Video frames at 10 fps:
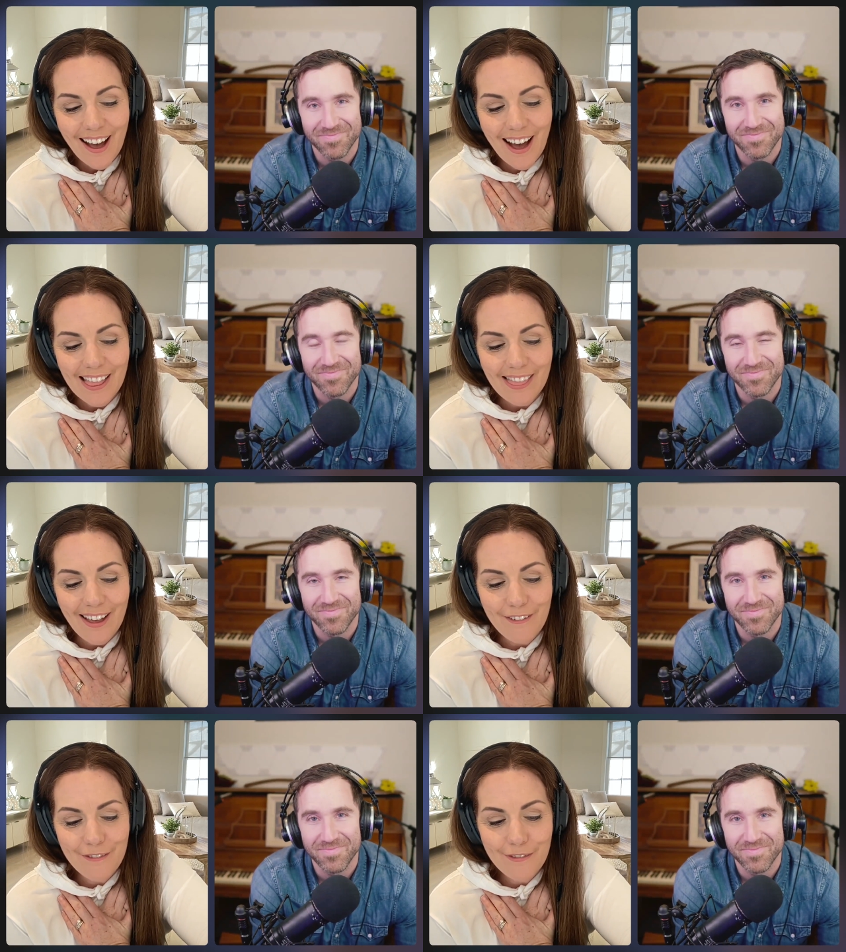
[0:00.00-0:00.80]
Speaker 1: i
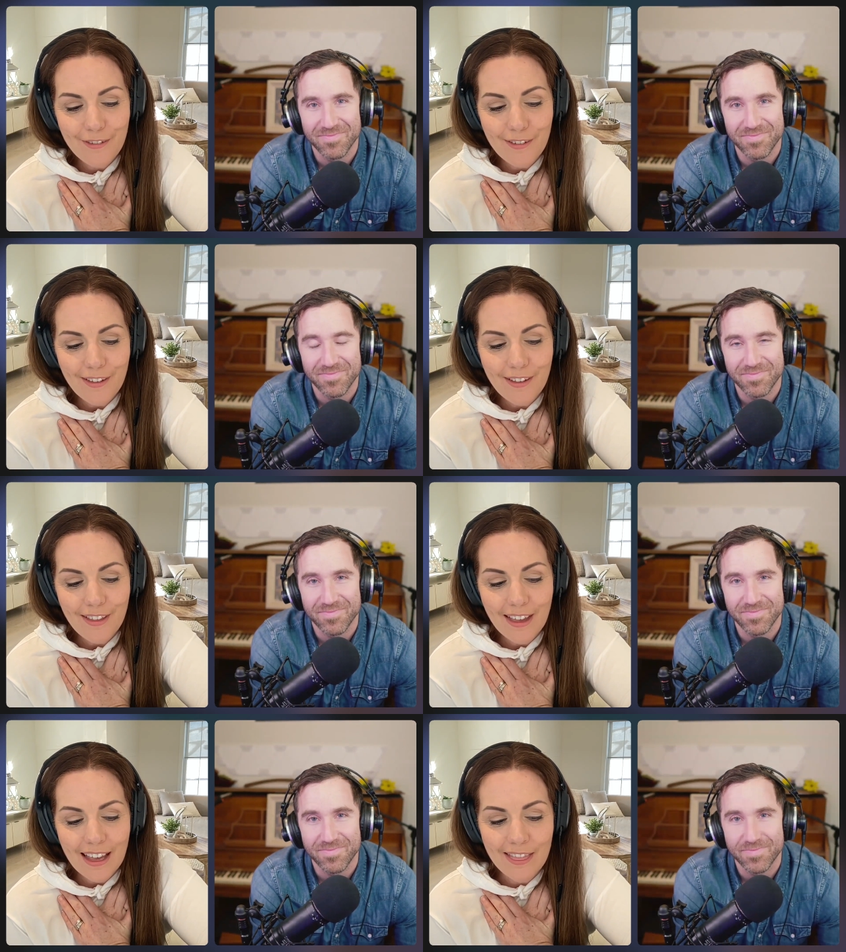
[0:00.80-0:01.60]
love
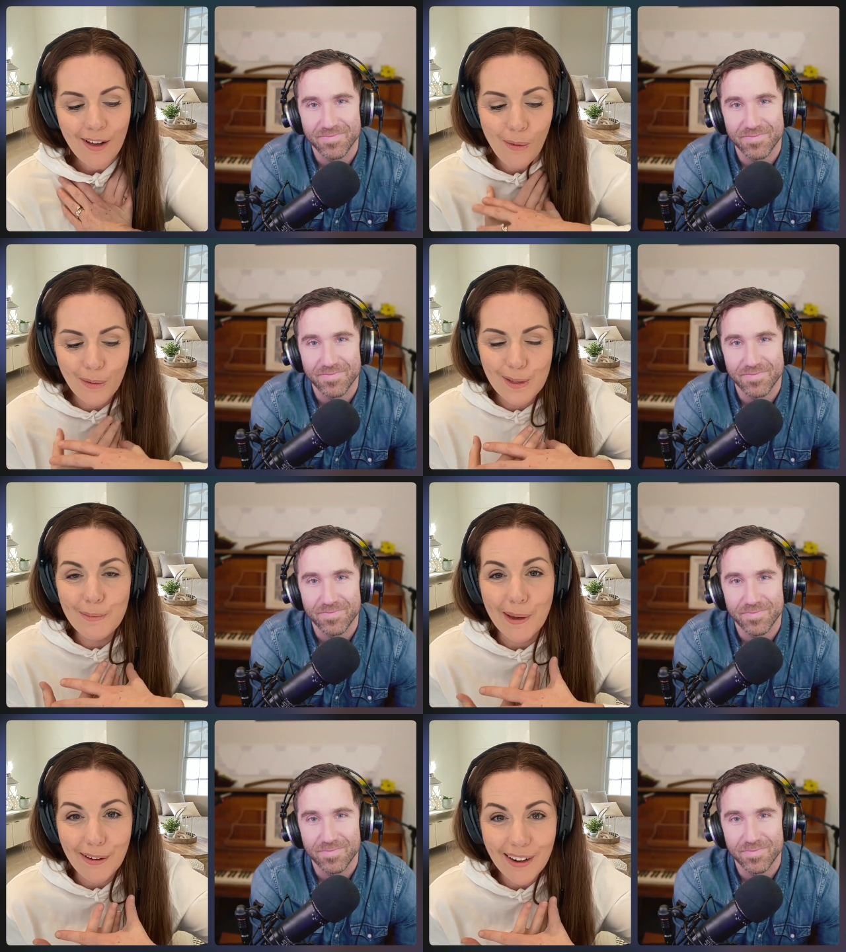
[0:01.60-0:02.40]
in the whole
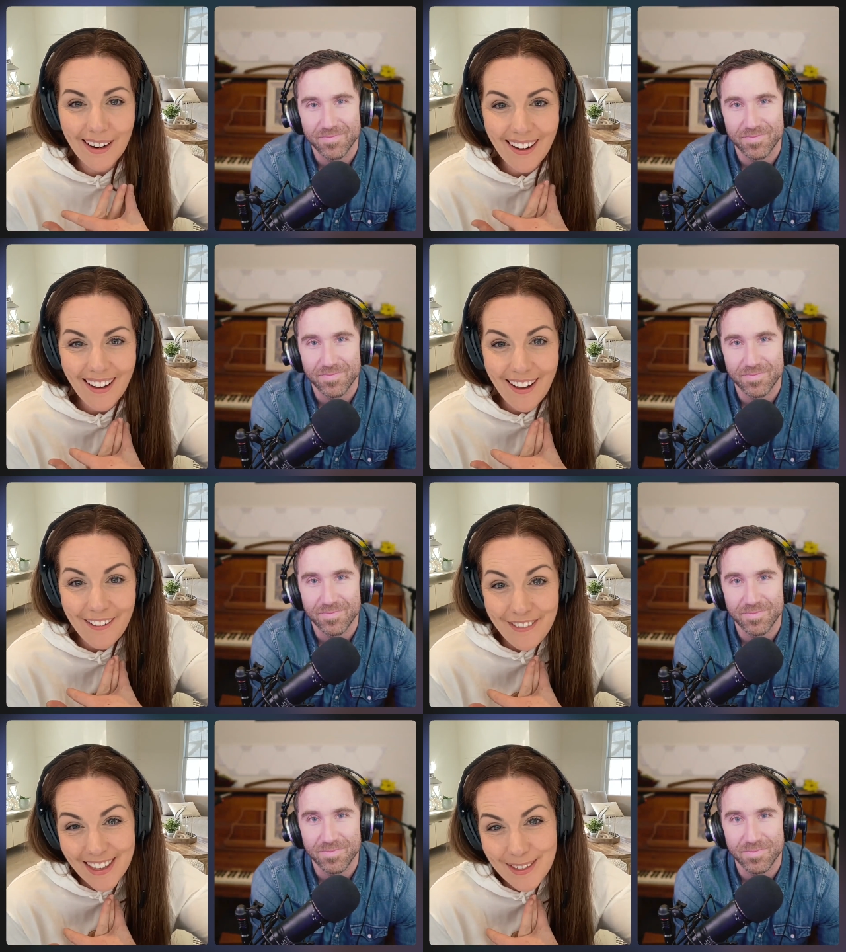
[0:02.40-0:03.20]
spirit
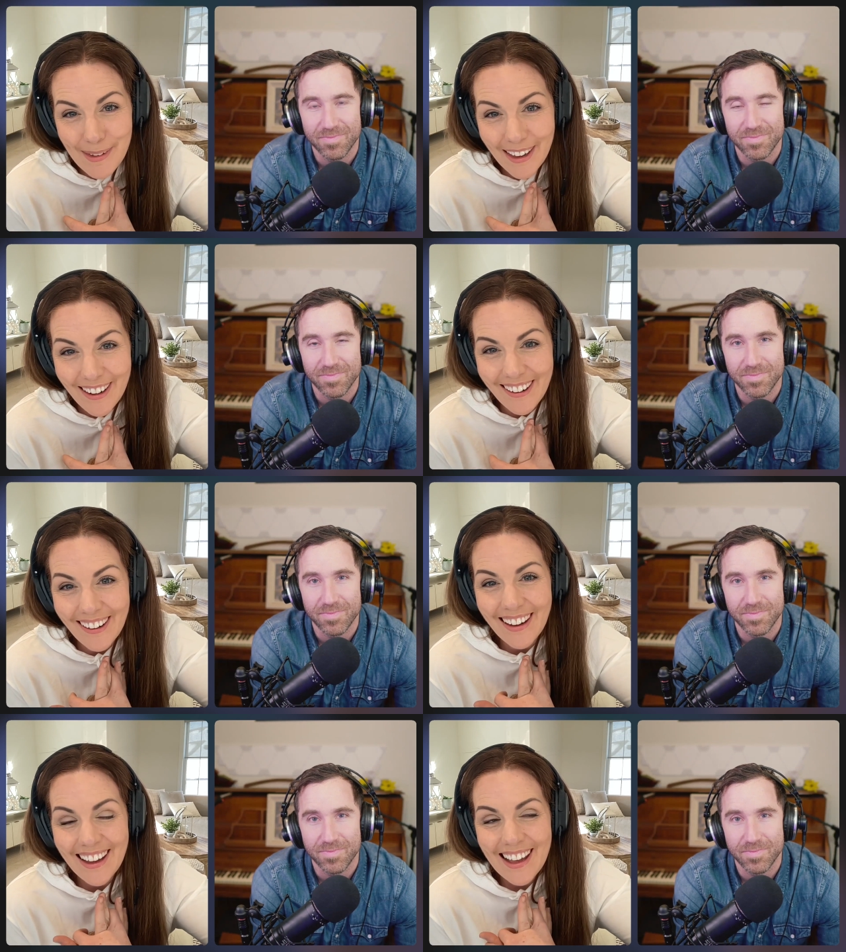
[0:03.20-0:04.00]
of this
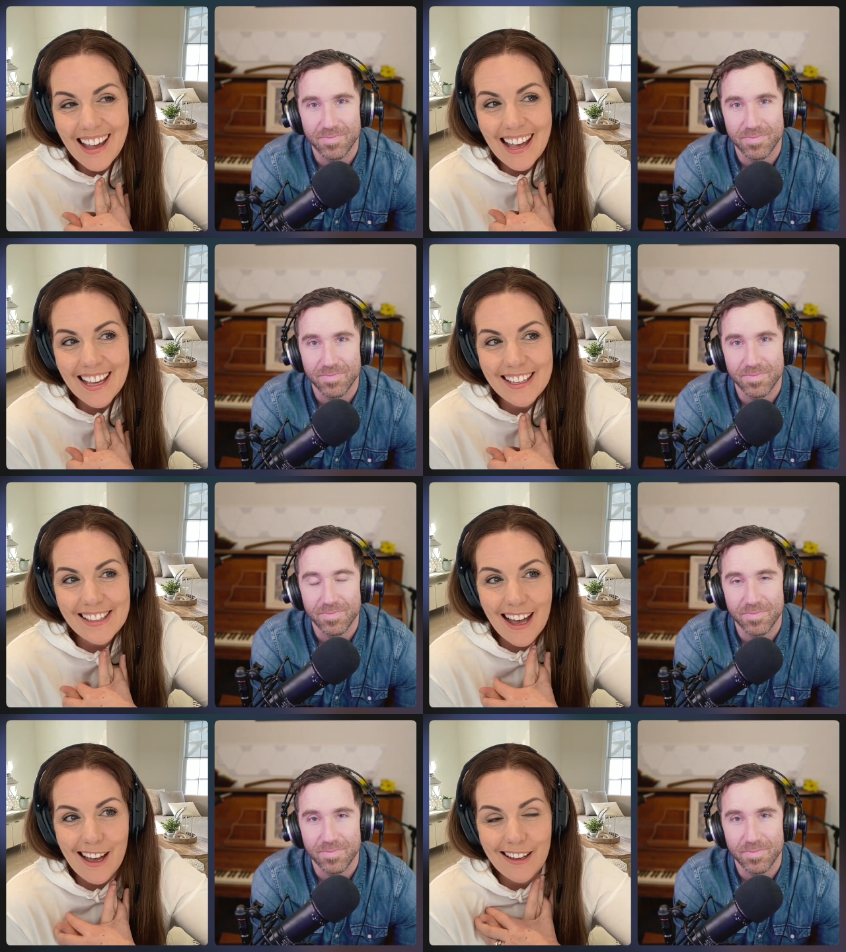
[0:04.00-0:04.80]
peter is
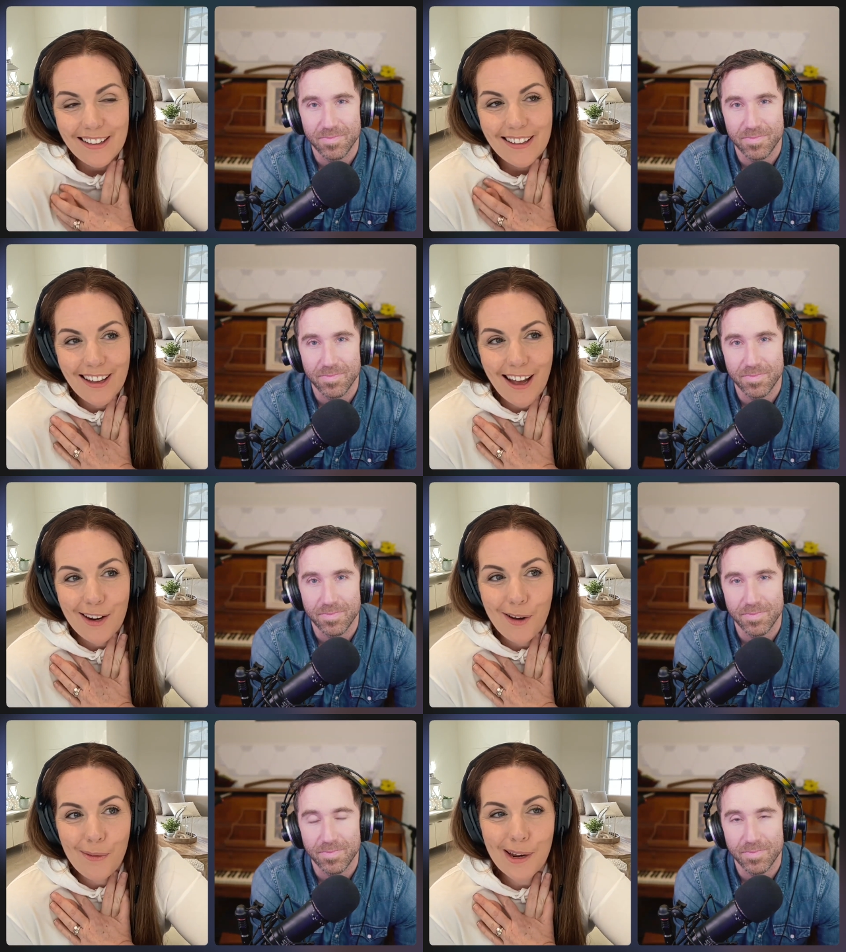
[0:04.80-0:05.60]
that I
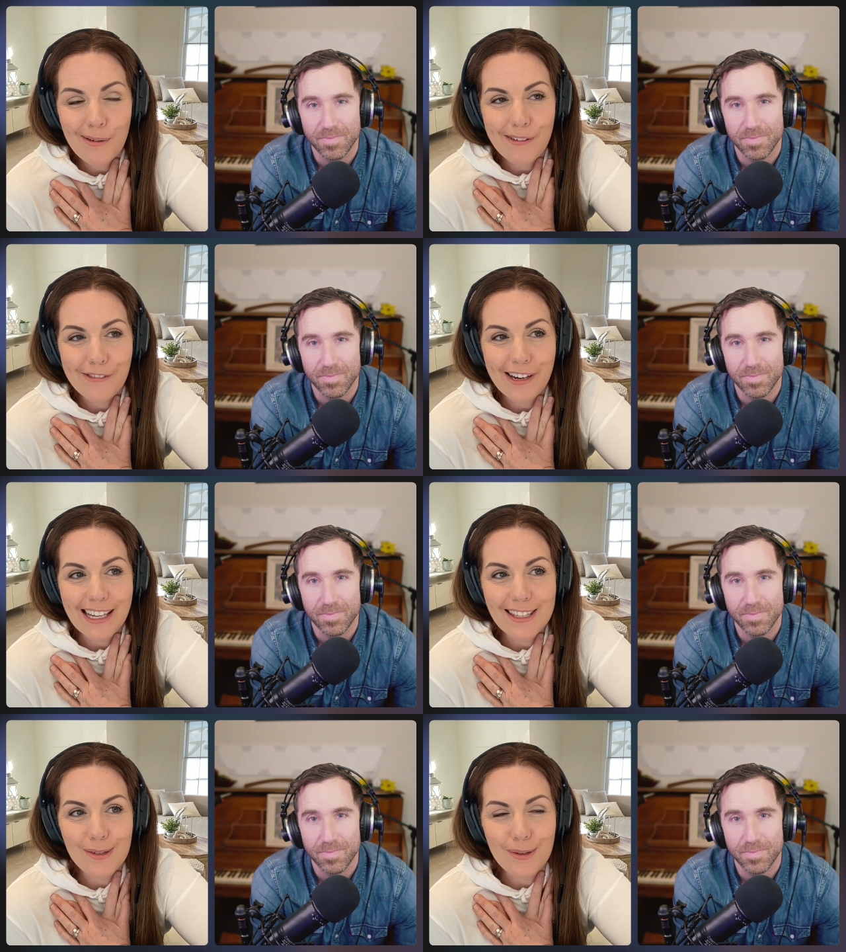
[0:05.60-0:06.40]
know we don't ever
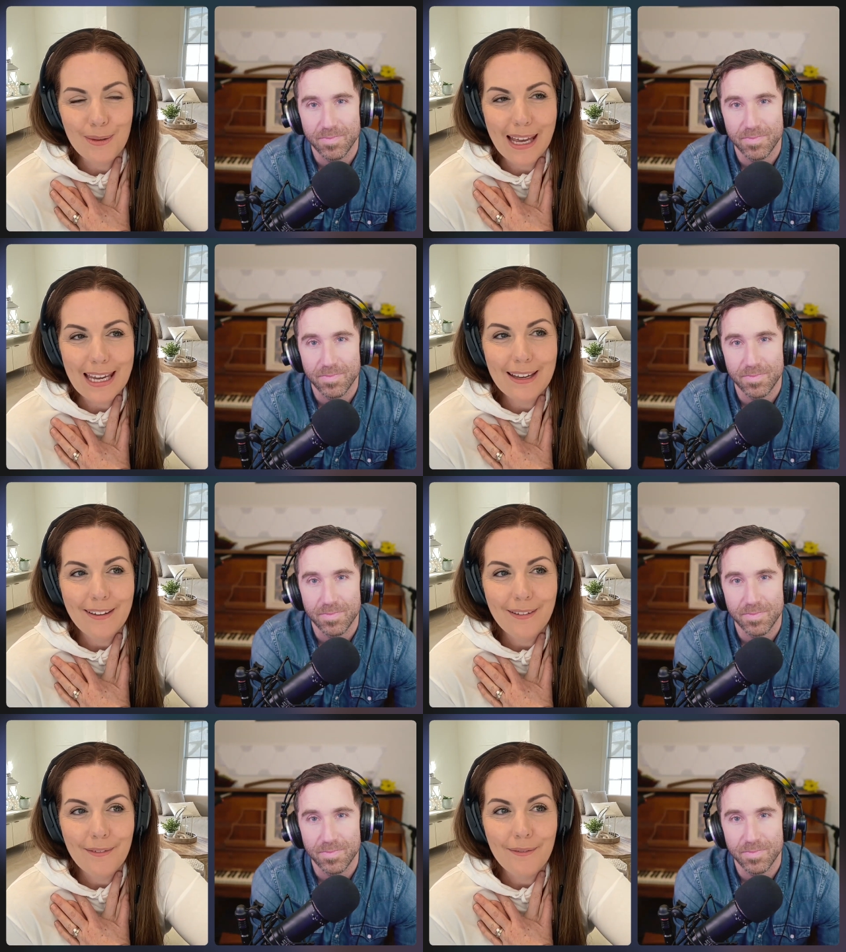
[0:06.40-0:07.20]
get to like
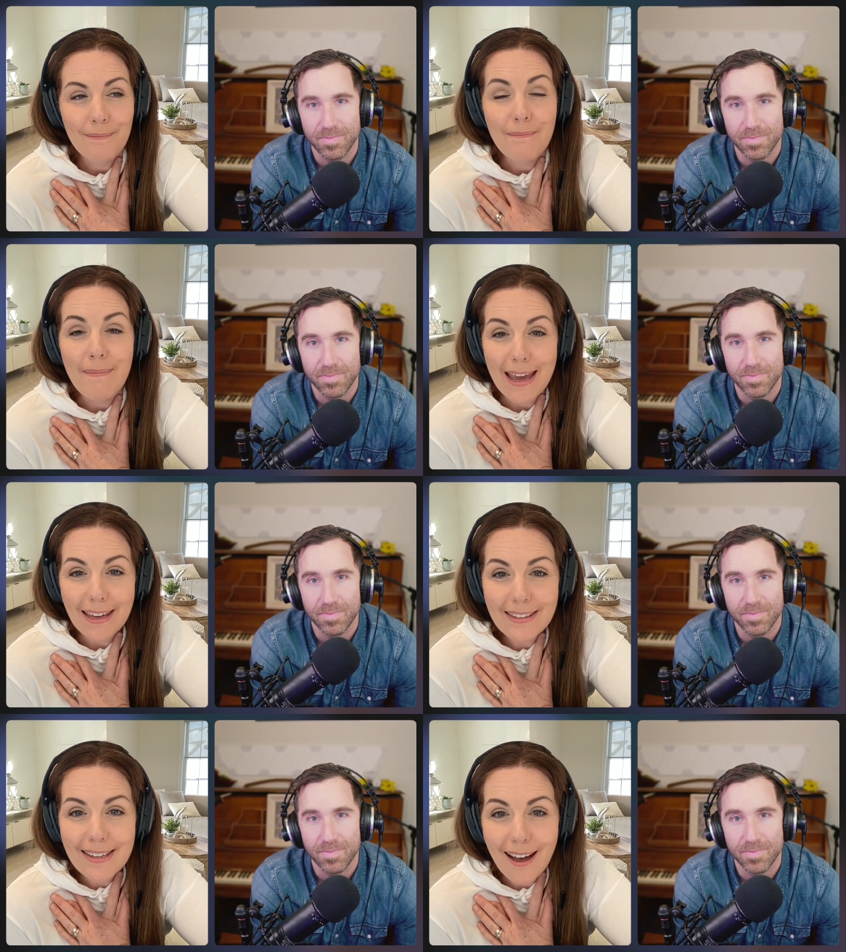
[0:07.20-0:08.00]

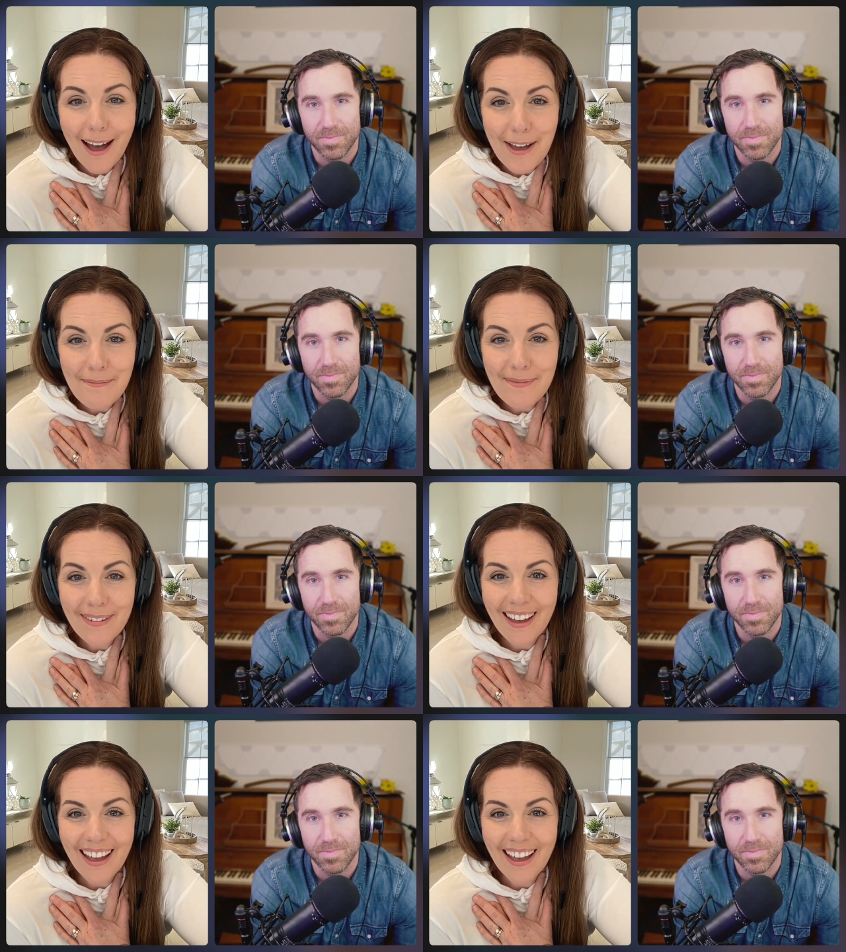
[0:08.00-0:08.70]
make time,